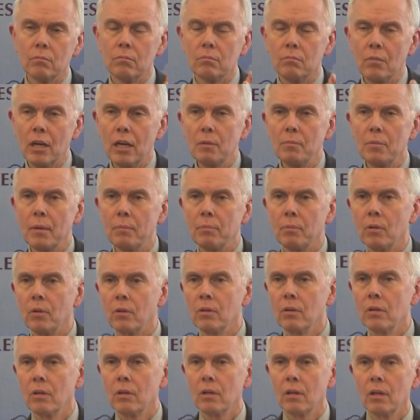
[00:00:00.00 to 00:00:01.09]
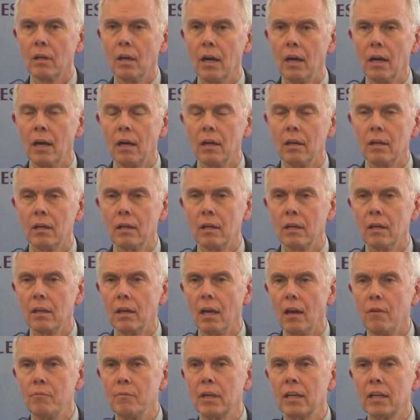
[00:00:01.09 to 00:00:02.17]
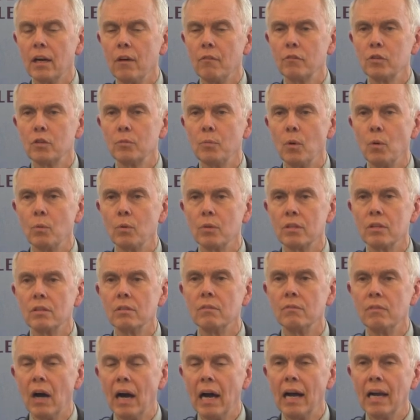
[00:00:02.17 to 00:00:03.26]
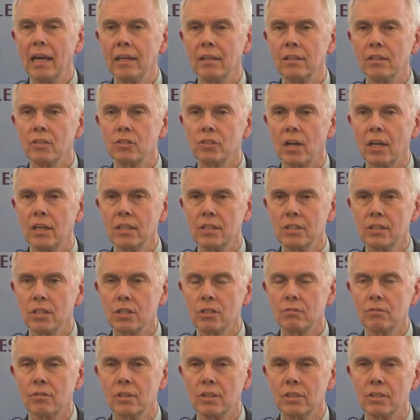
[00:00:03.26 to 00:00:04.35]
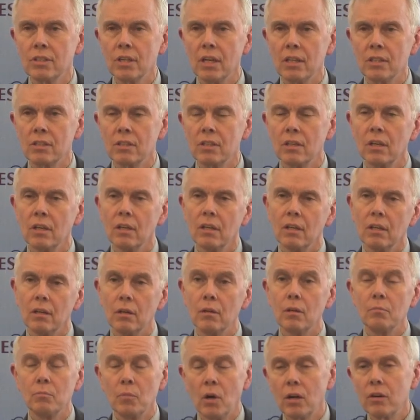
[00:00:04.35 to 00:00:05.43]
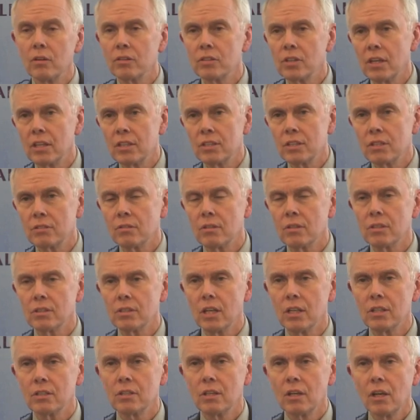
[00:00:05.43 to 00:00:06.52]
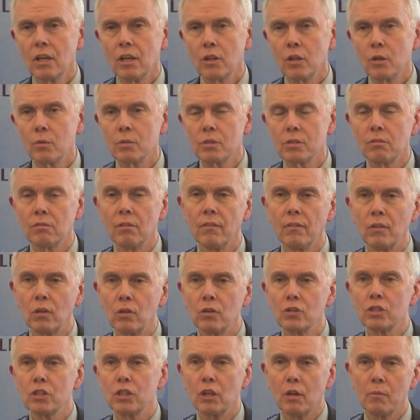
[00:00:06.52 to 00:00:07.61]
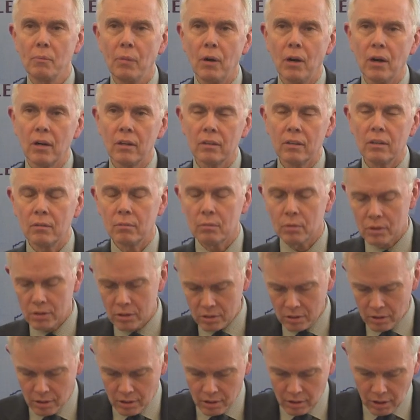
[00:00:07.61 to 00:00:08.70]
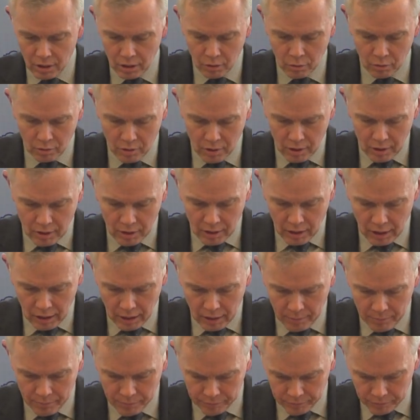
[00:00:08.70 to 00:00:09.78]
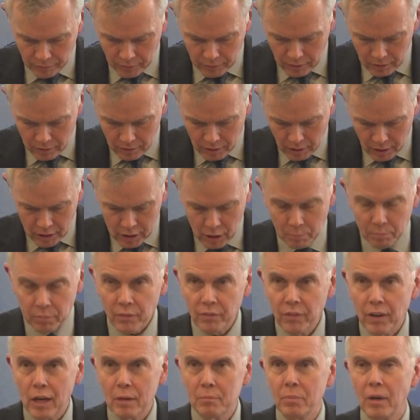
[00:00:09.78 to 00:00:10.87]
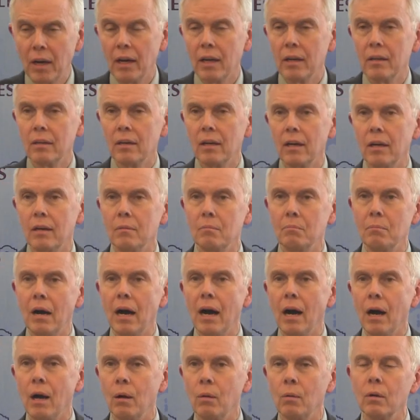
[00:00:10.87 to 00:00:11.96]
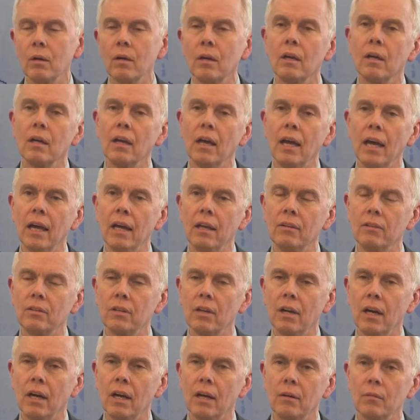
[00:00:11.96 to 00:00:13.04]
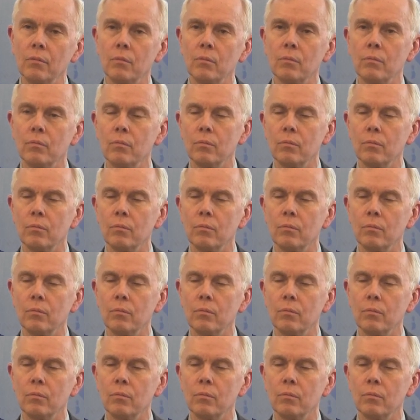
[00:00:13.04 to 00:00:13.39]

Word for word: many people uh, have been comfortable with the divide in Chinese history that says, in modern Chinese history, that says there was a revolutionary part that was, you know, um, exemplified by uh, Mao and uh,